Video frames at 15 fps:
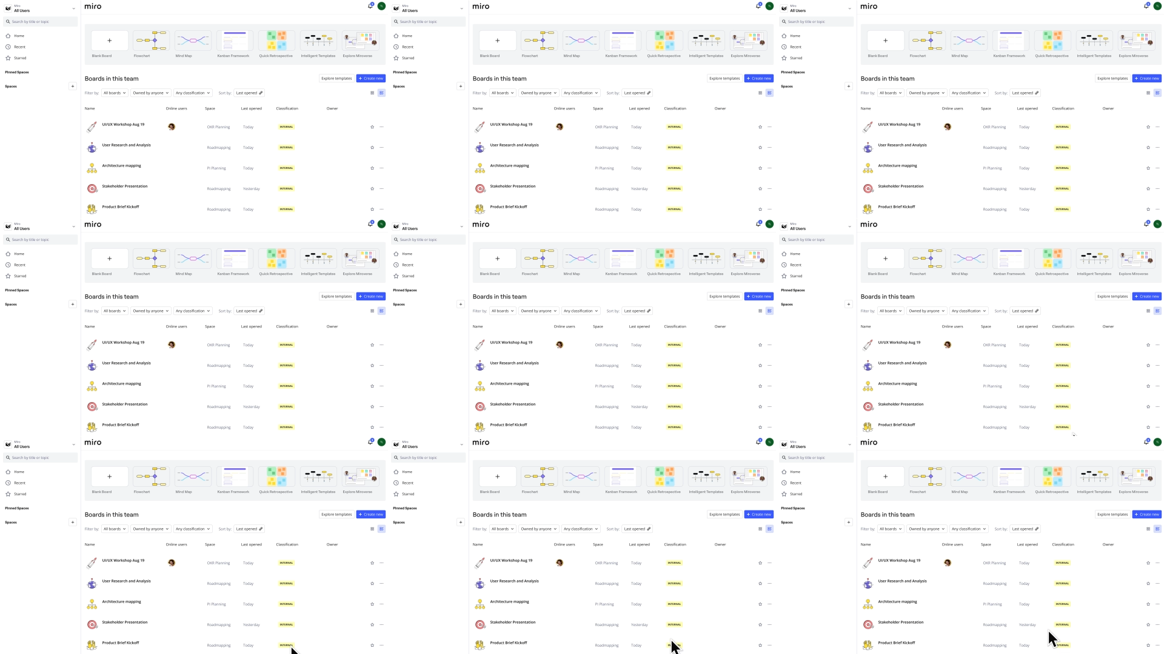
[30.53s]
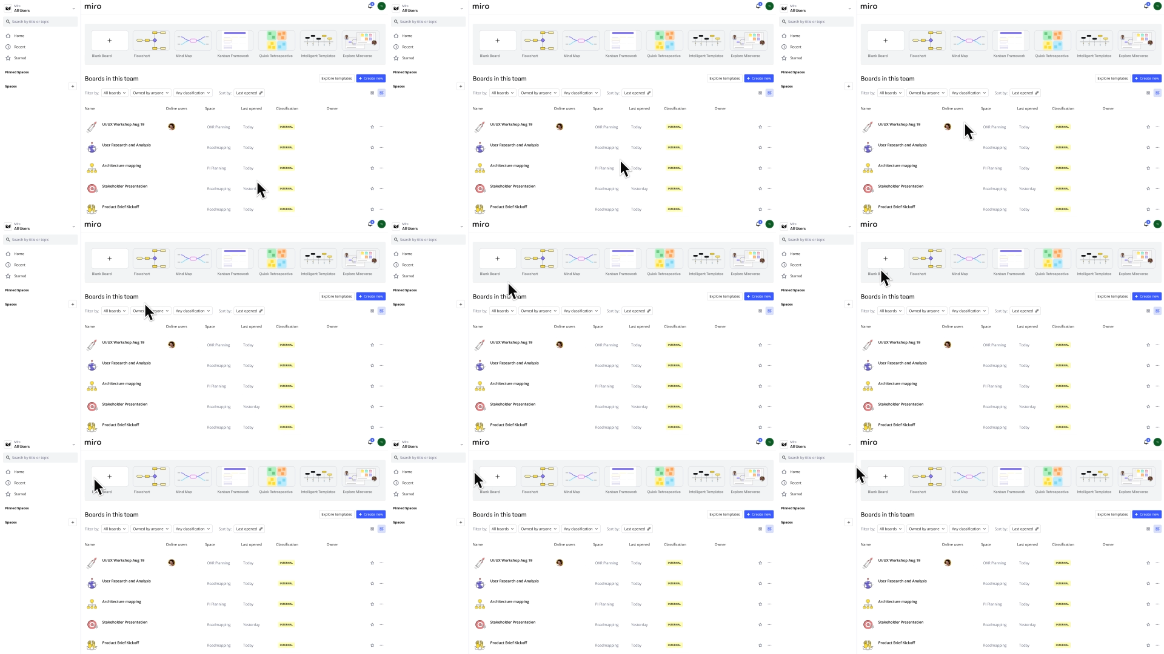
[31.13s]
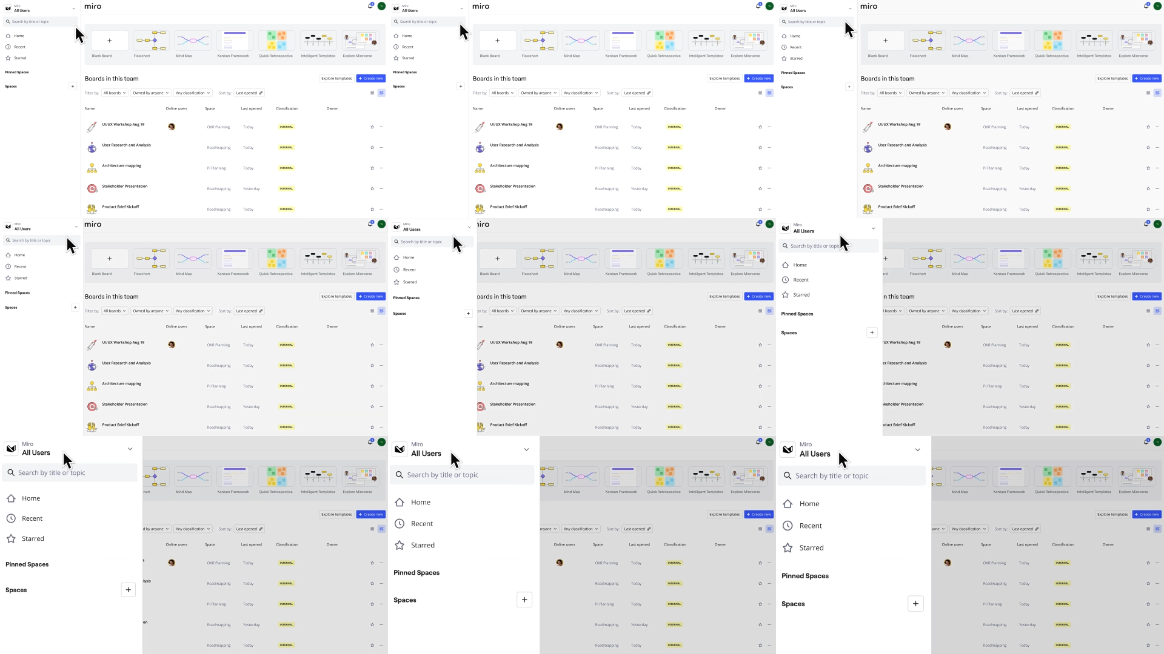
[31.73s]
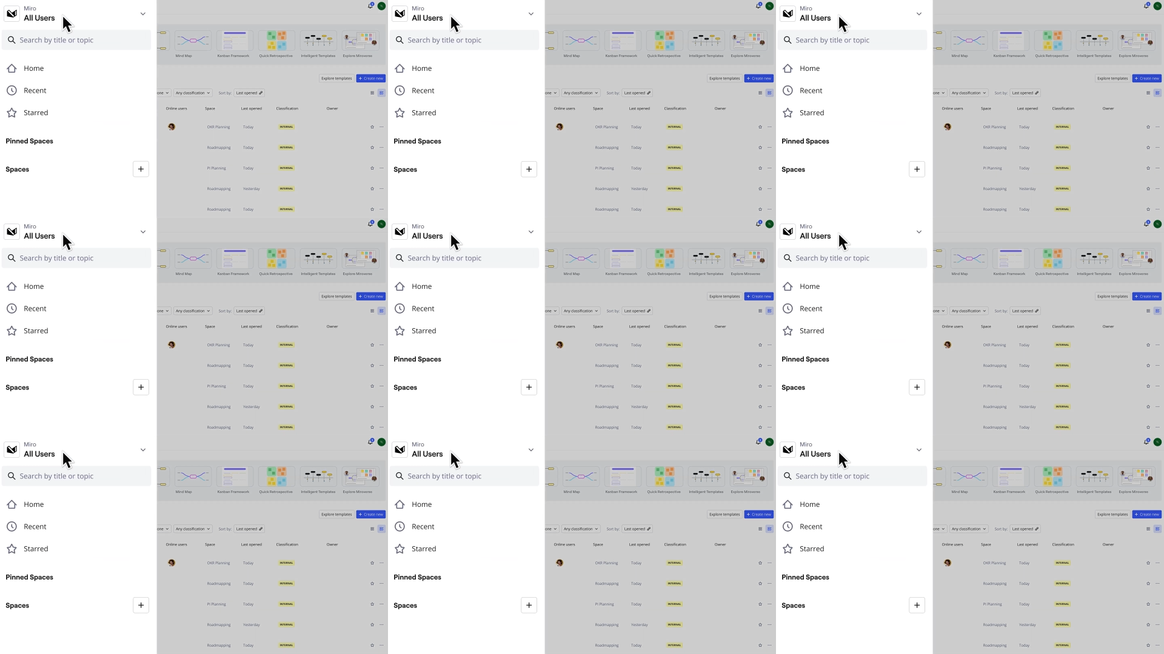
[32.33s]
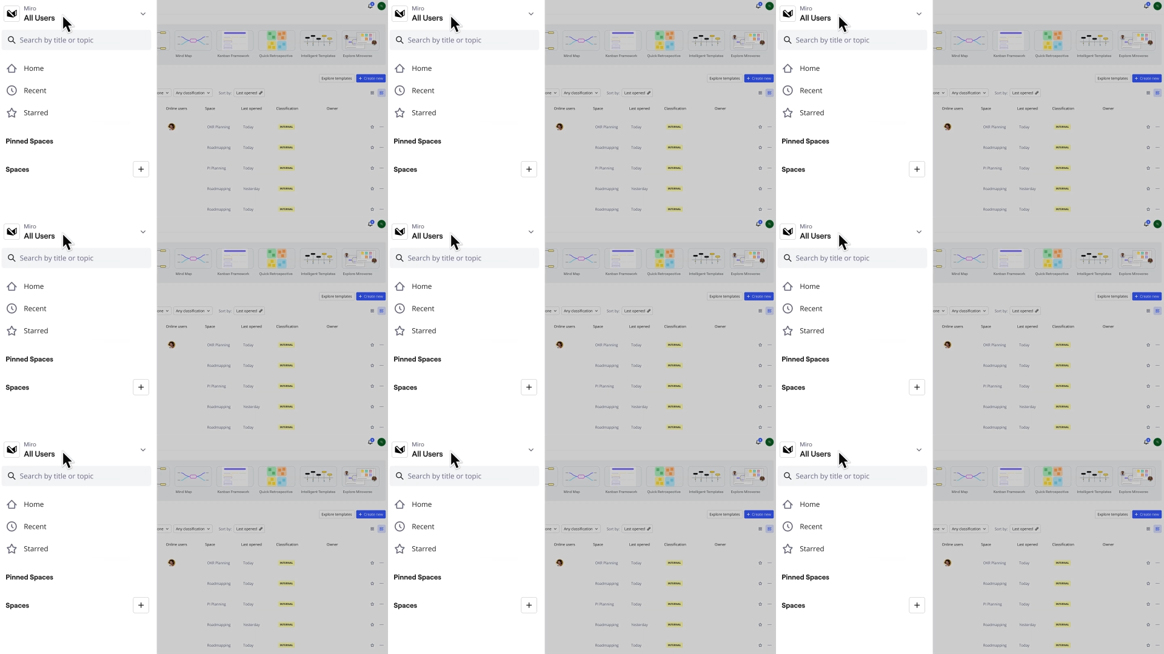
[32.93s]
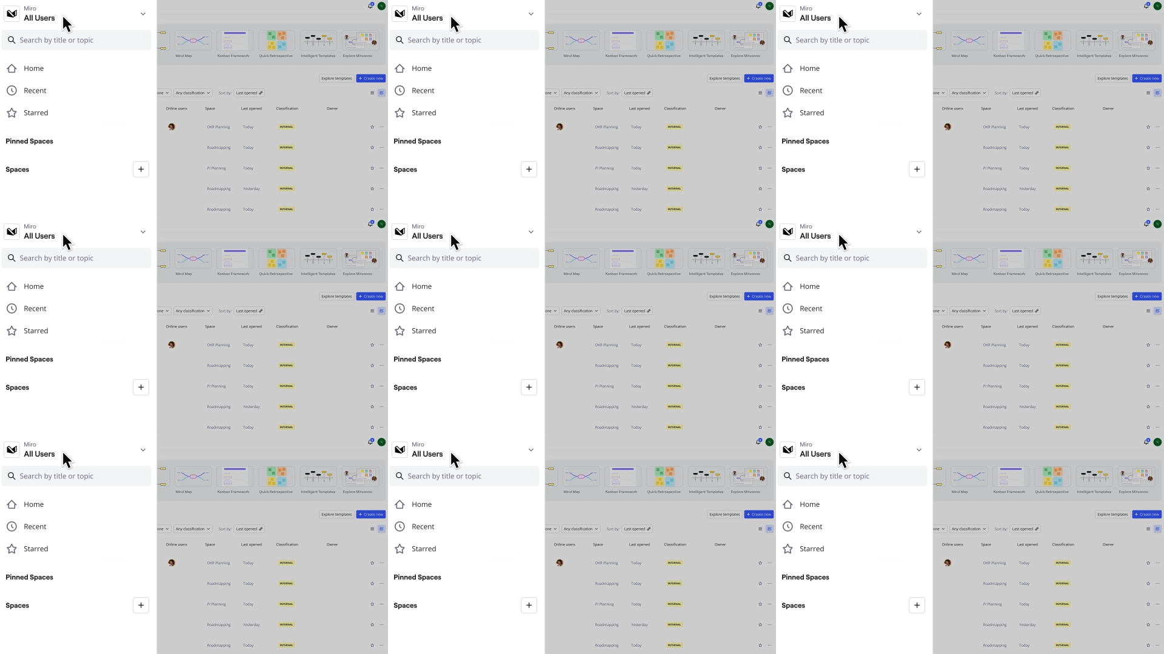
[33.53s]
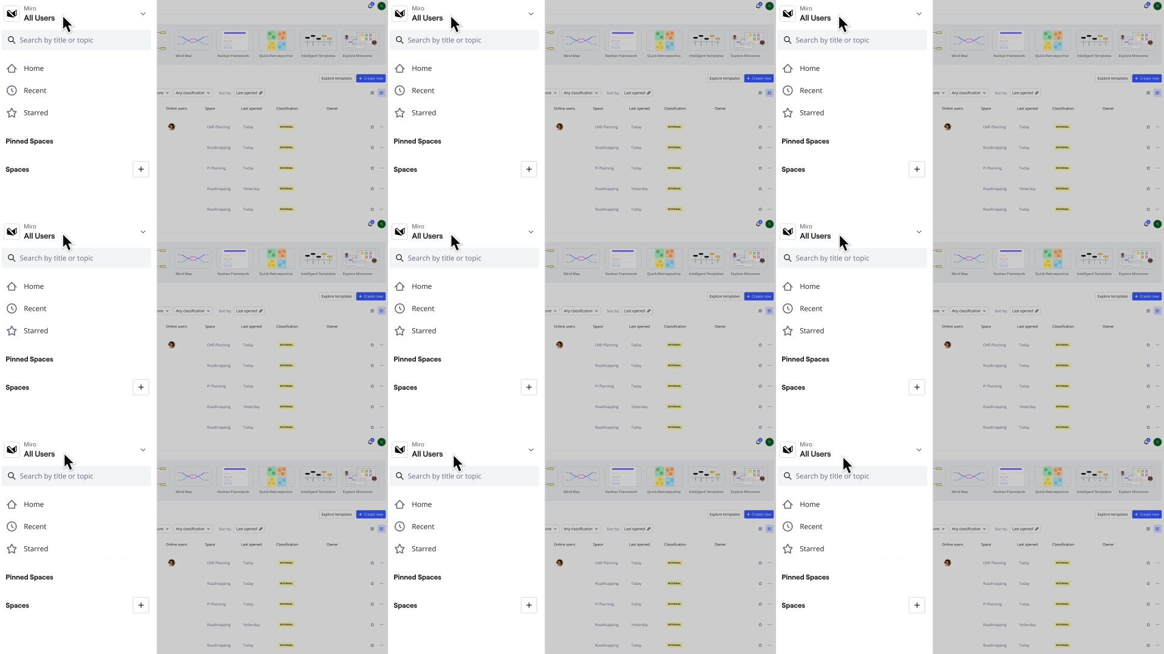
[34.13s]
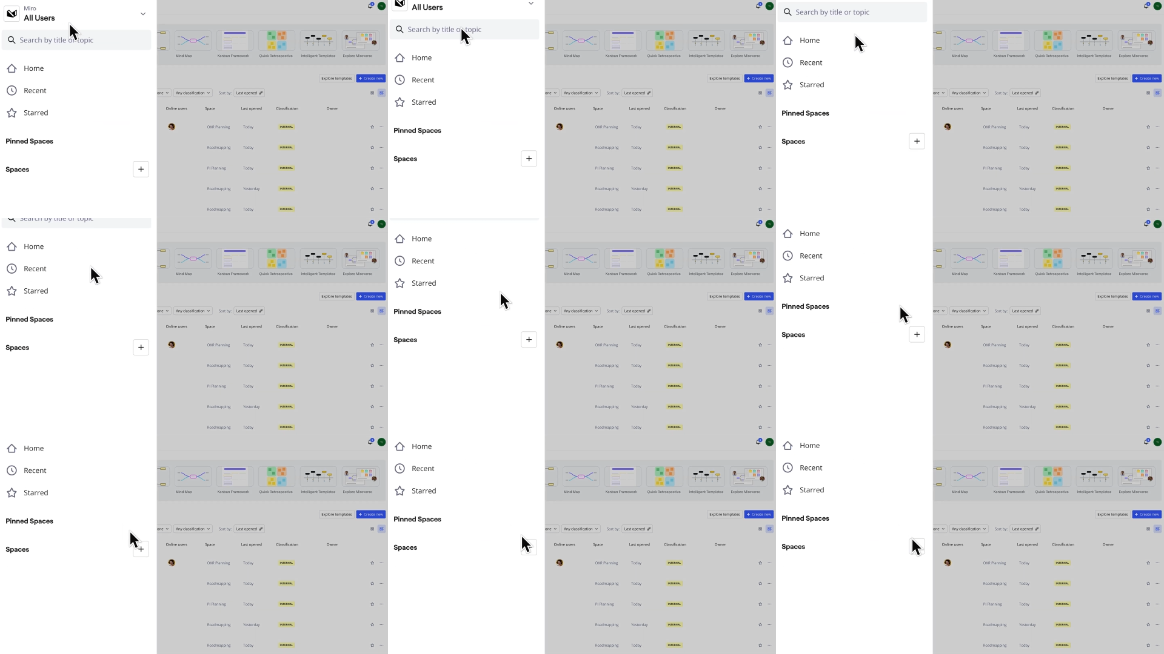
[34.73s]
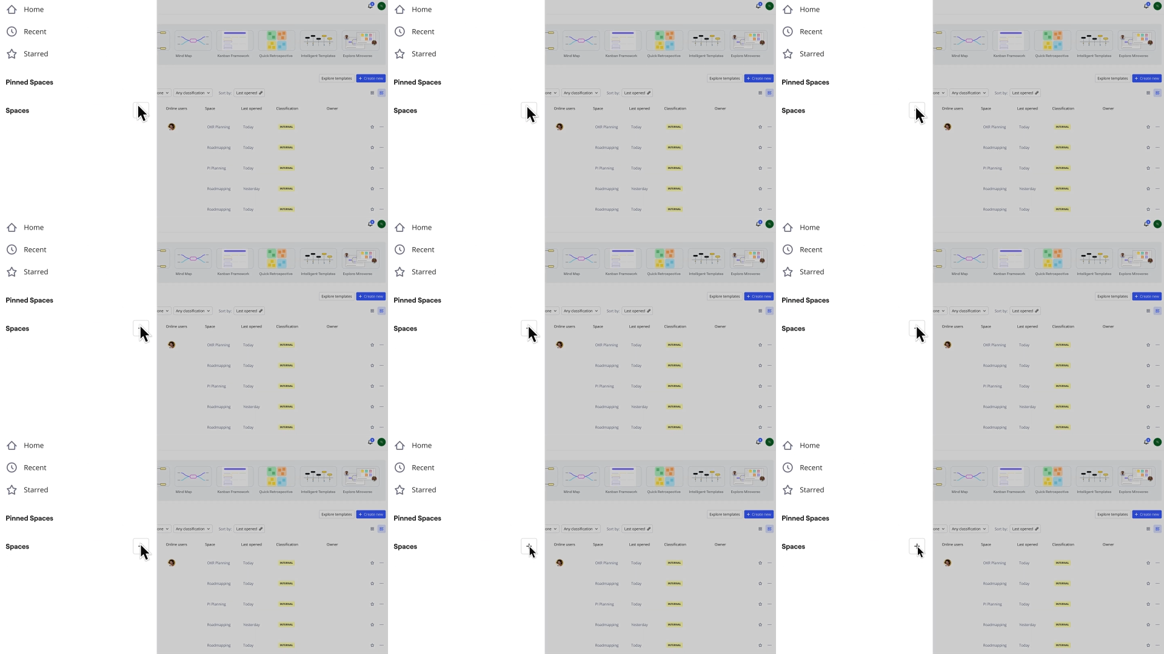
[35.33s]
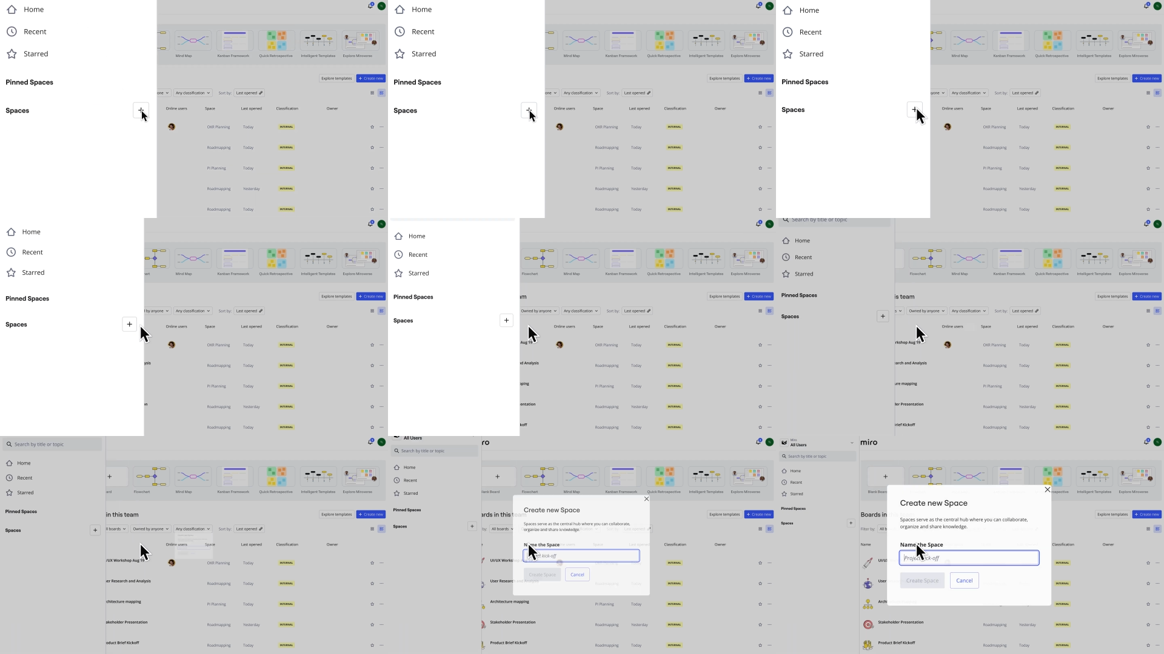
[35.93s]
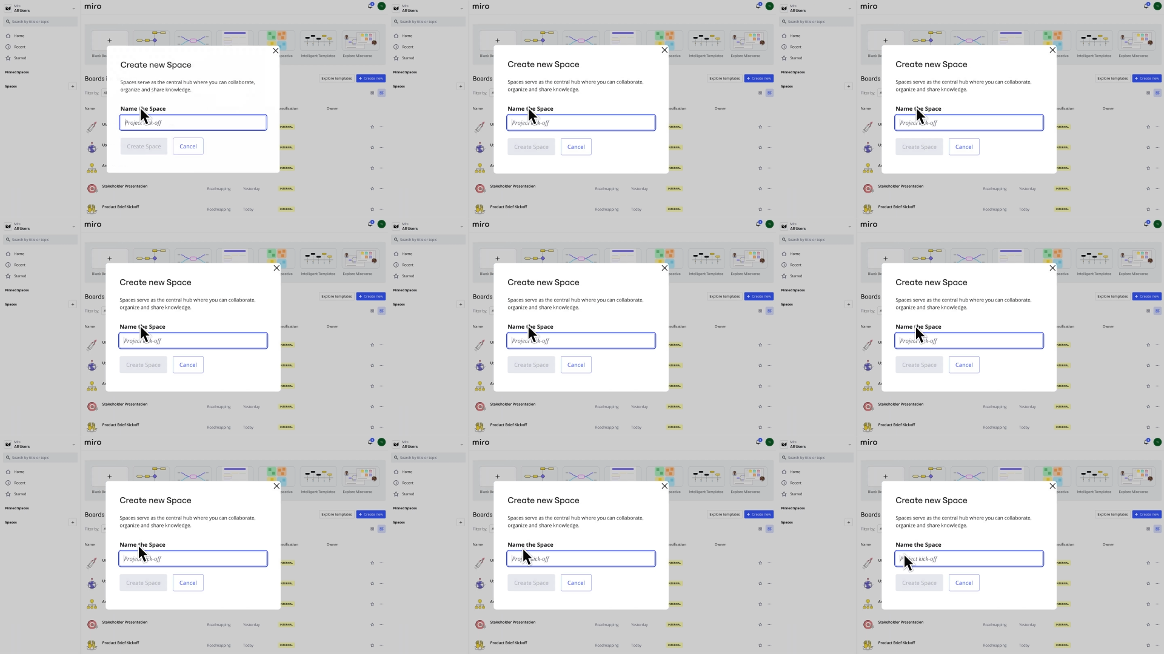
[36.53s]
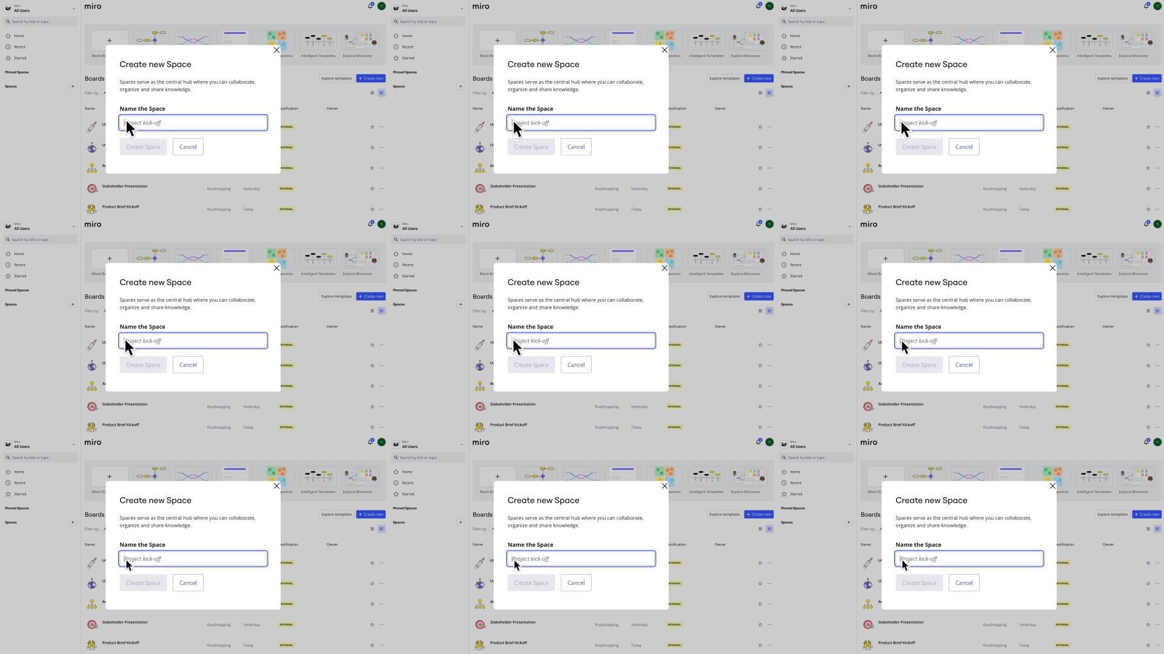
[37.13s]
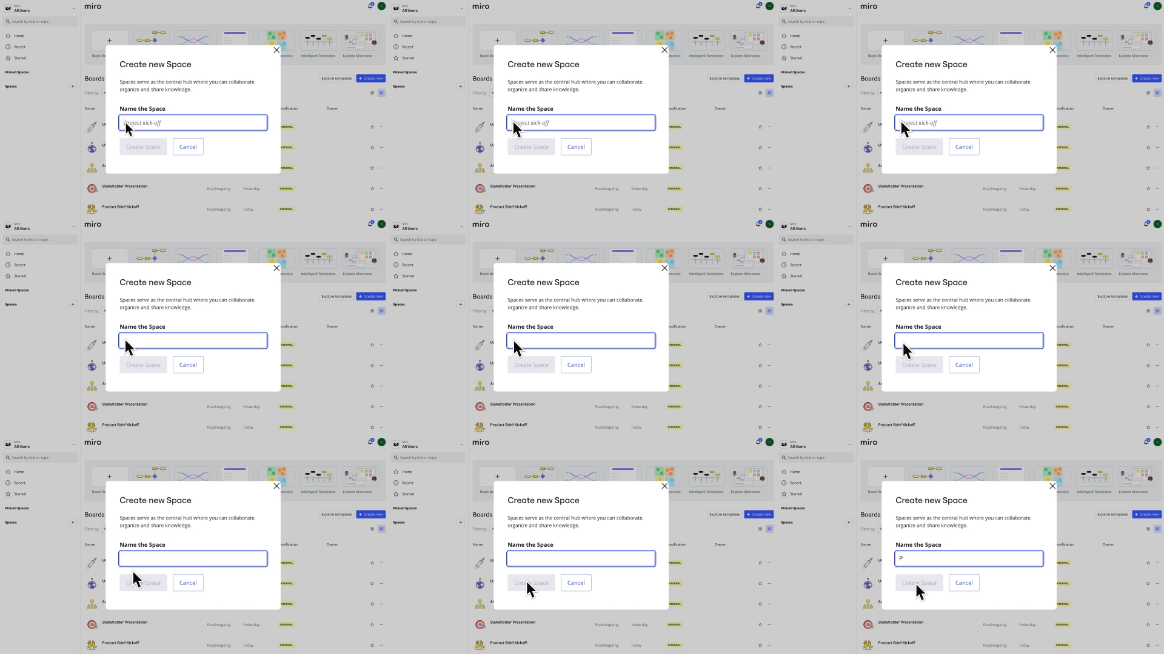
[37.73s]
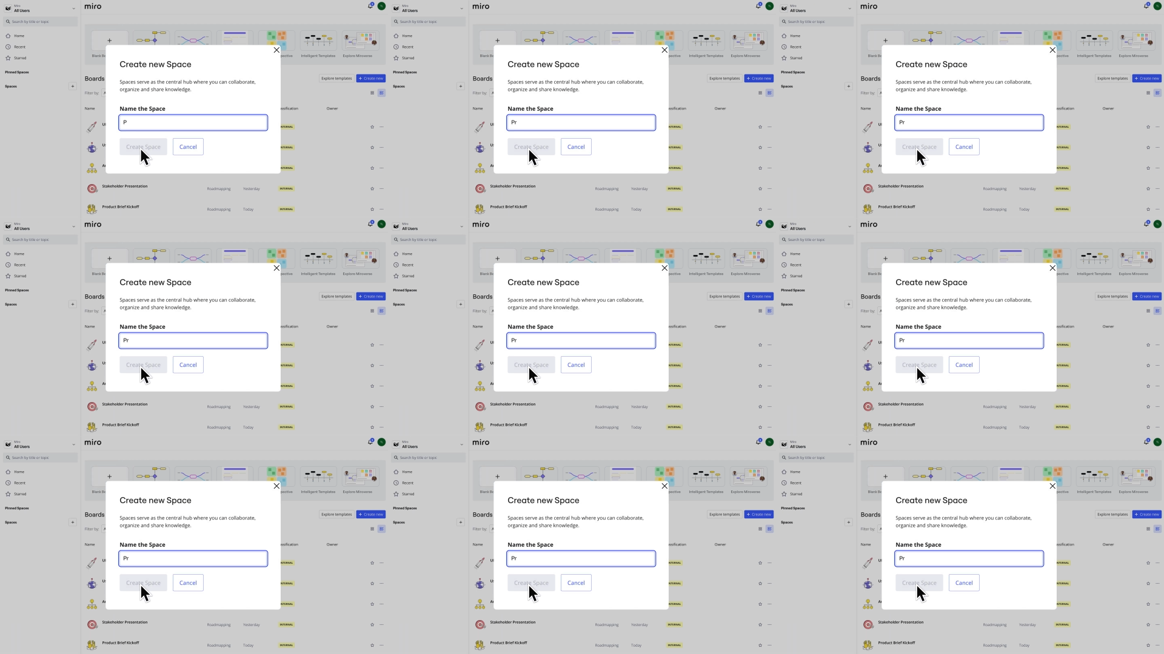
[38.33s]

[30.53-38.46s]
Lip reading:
No face is visible, so there are no lips to read.